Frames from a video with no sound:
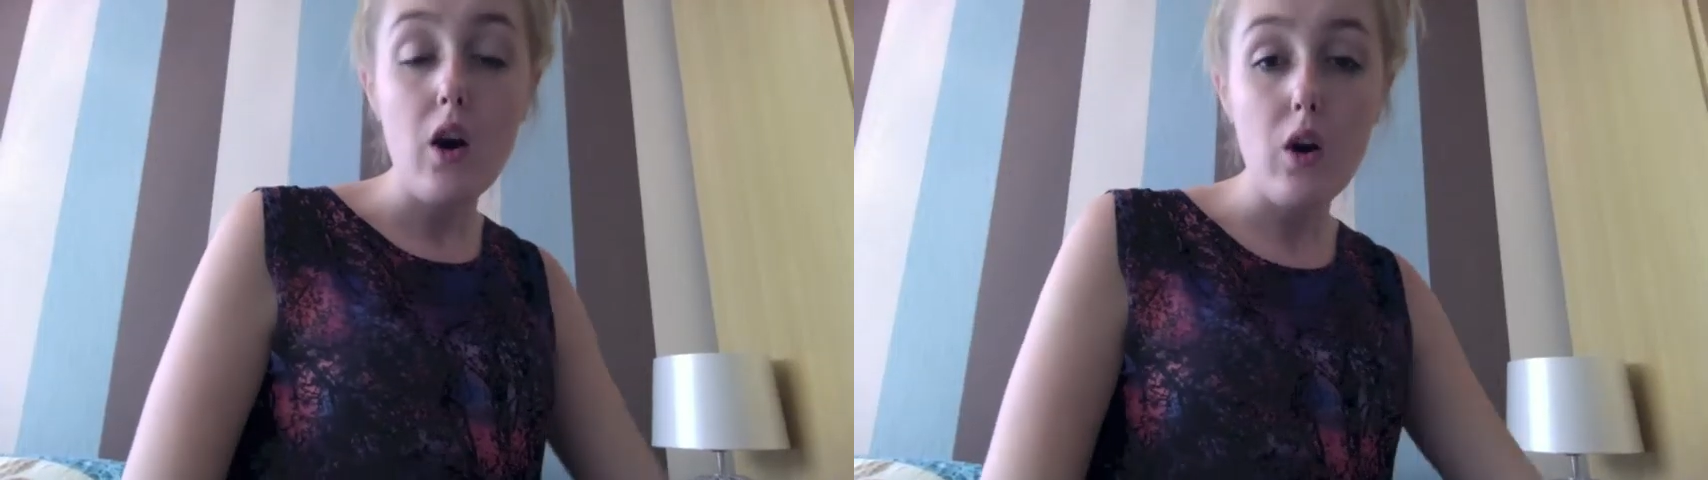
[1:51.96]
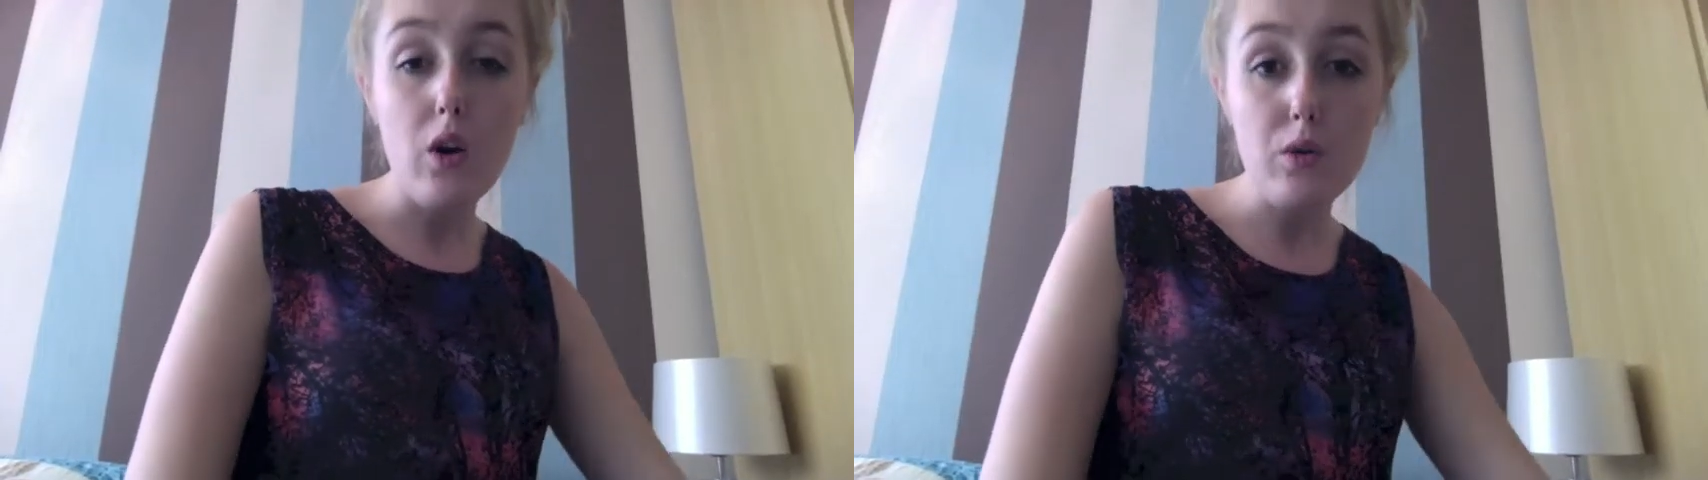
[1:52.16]

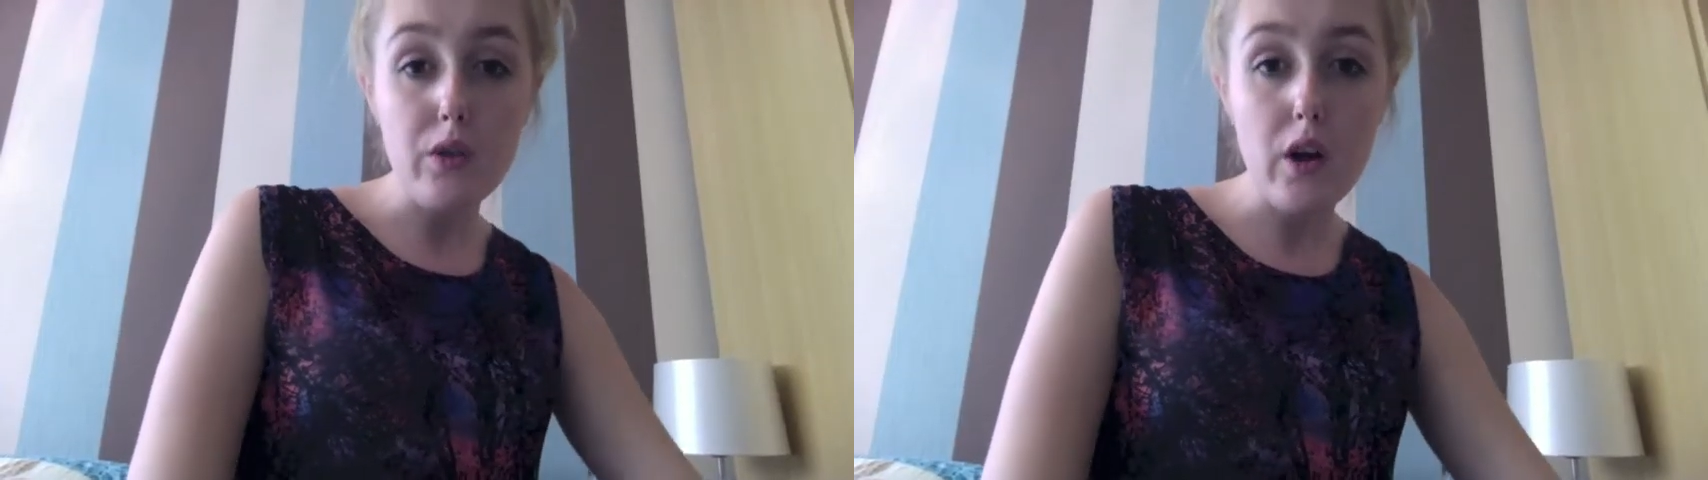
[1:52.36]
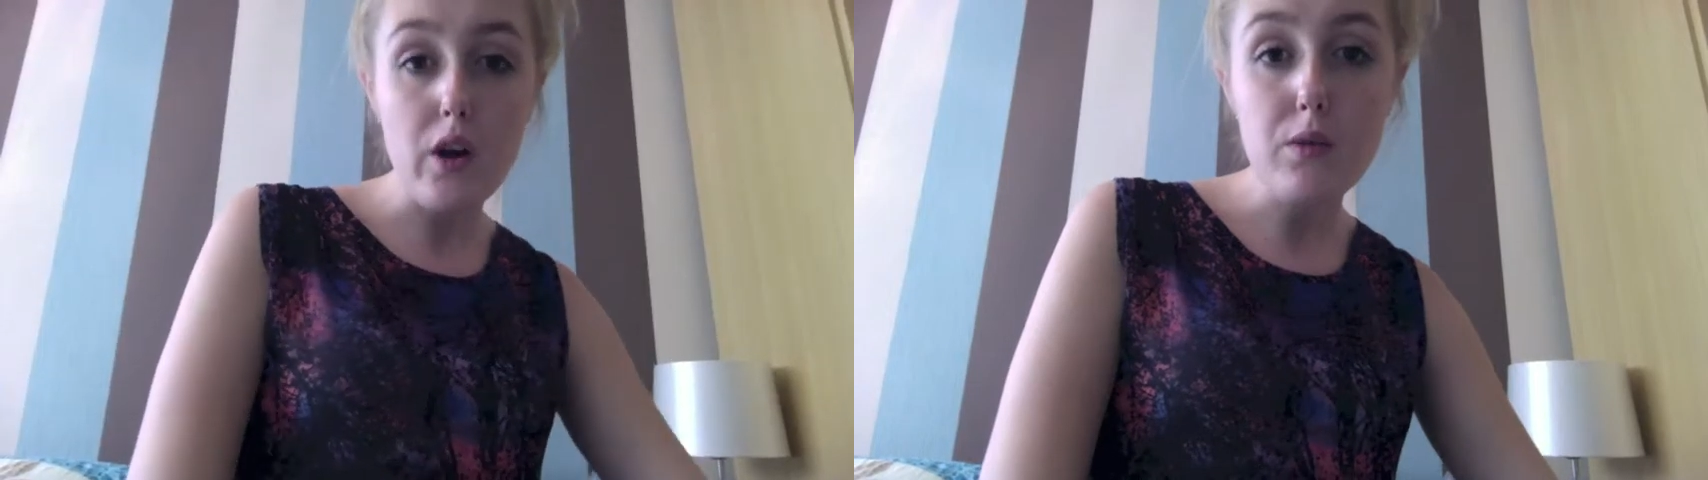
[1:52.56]

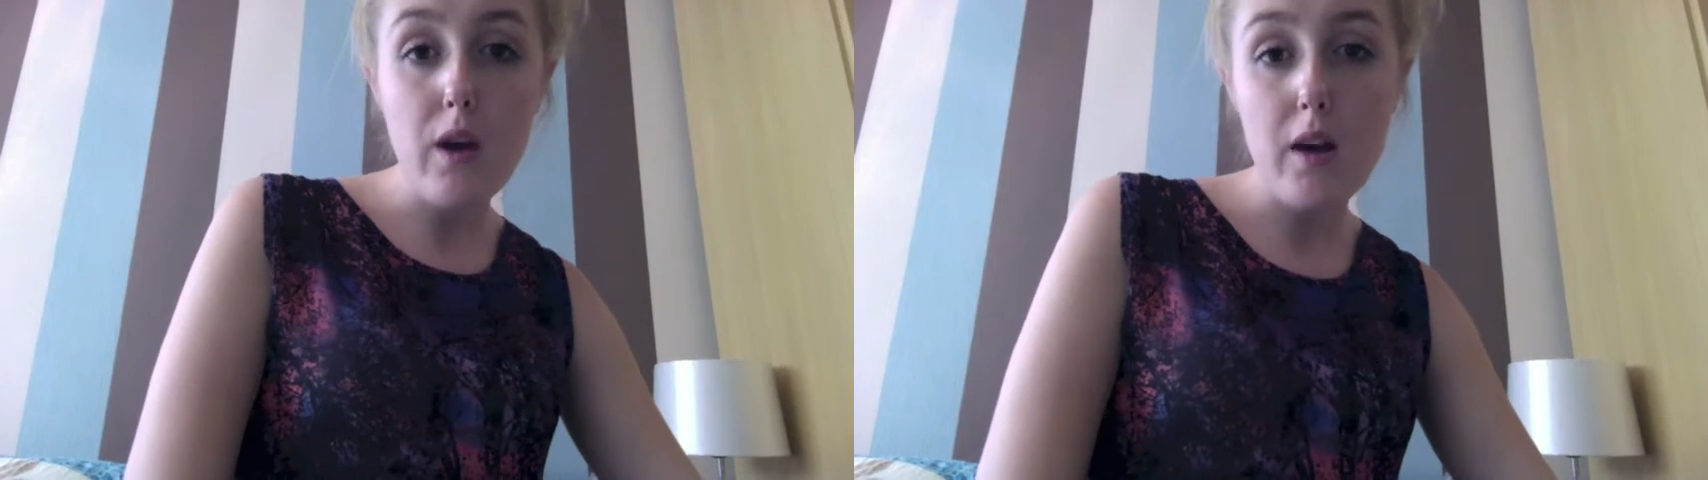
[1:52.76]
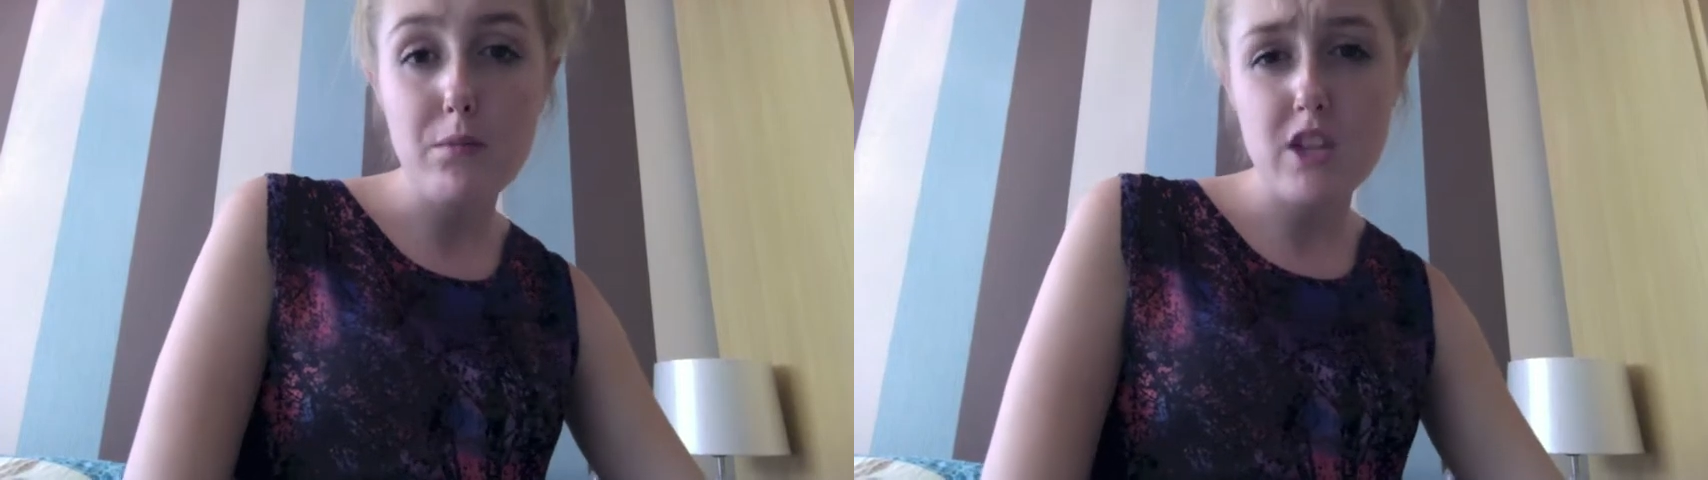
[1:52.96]
Although
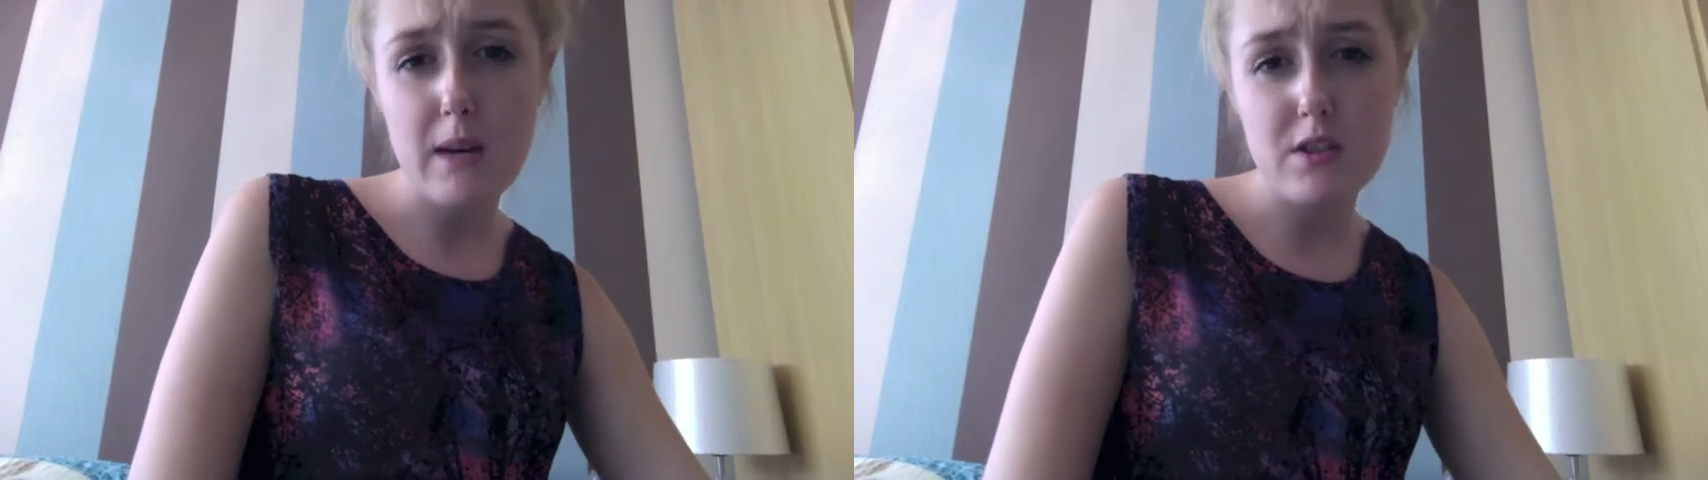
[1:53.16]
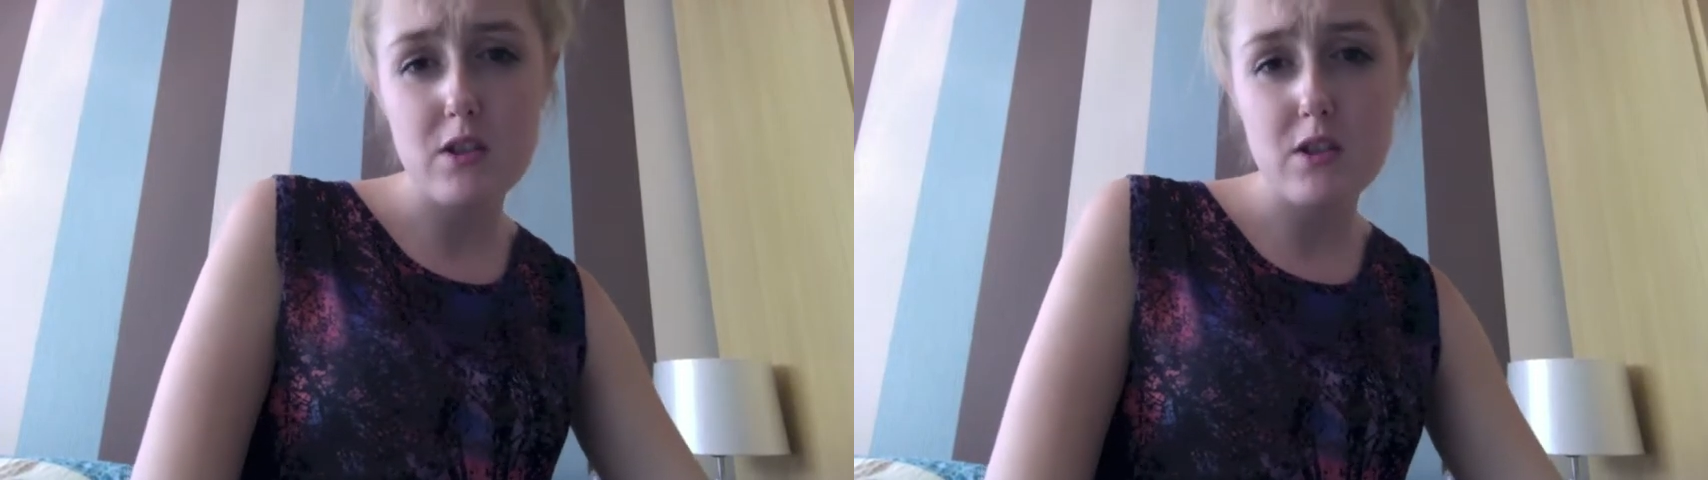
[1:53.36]
Chapter